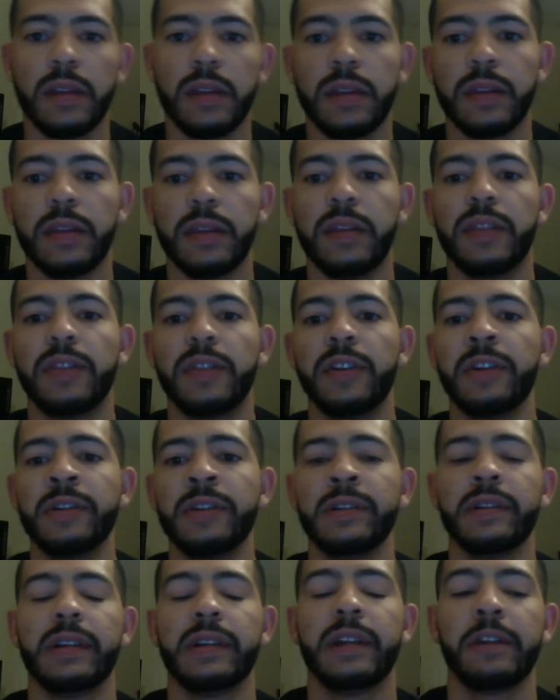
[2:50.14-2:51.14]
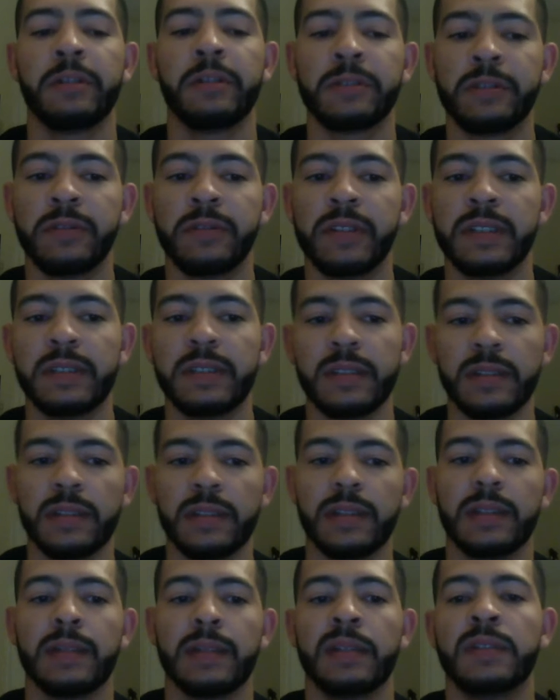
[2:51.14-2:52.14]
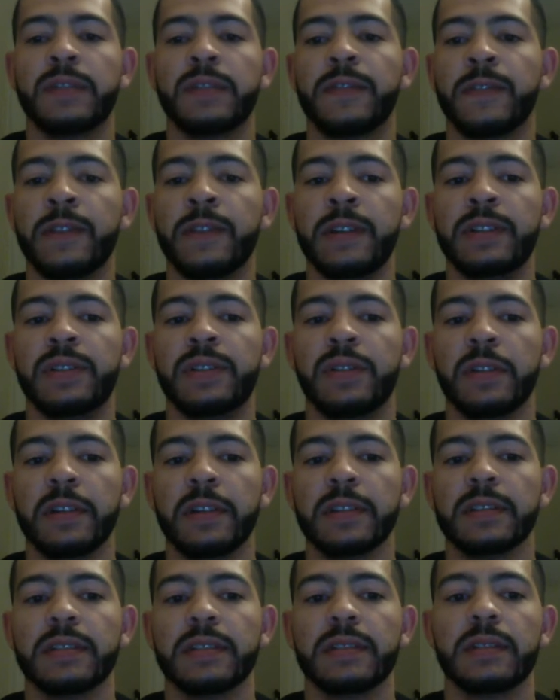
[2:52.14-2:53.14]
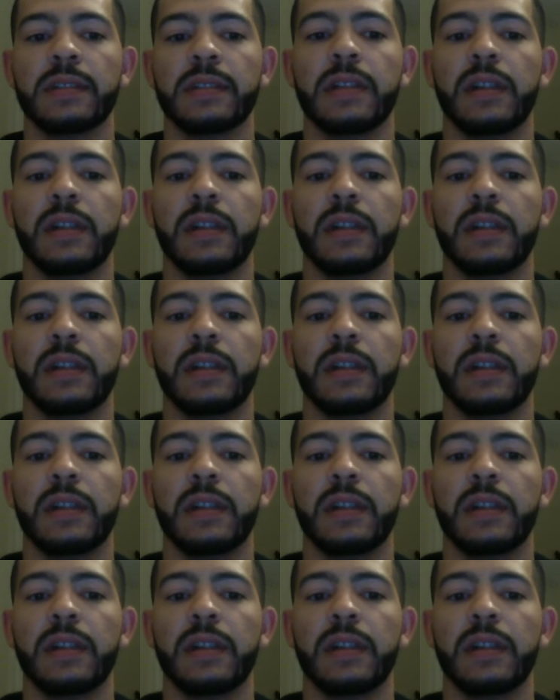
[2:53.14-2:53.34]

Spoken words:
The third characteristic is free choice.